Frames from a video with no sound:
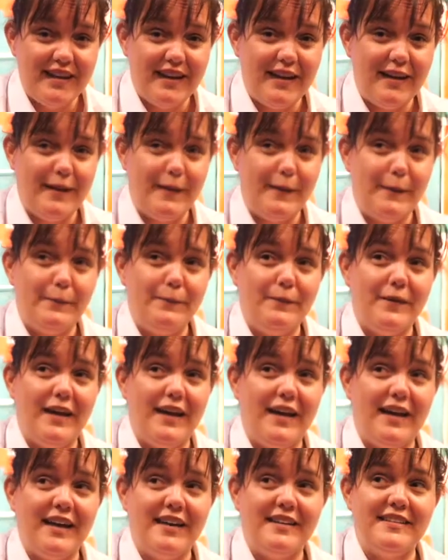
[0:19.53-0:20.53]

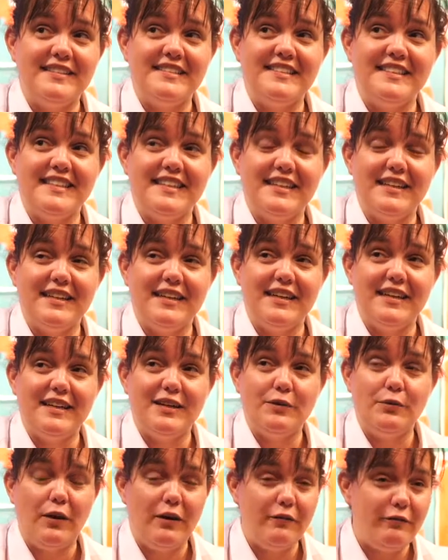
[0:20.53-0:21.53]
and
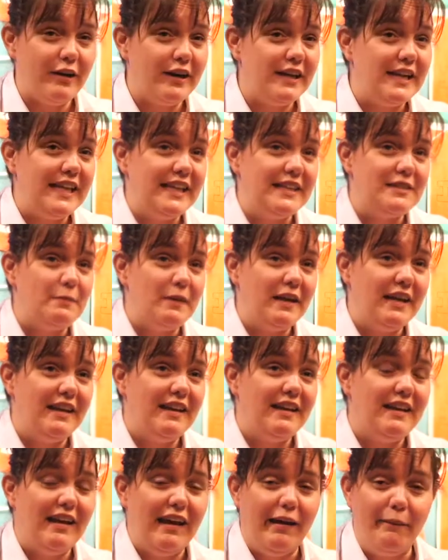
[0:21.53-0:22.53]
quite frankly, it's
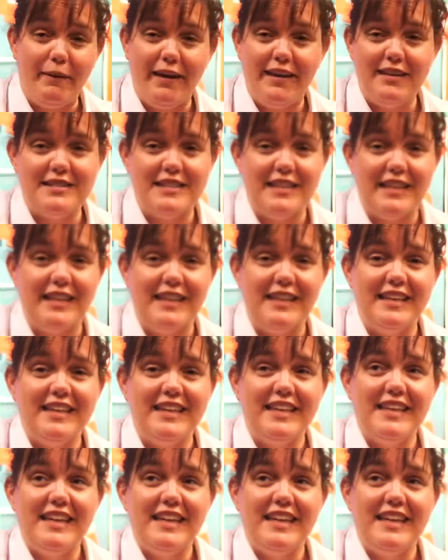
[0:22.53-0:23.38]
been amazing.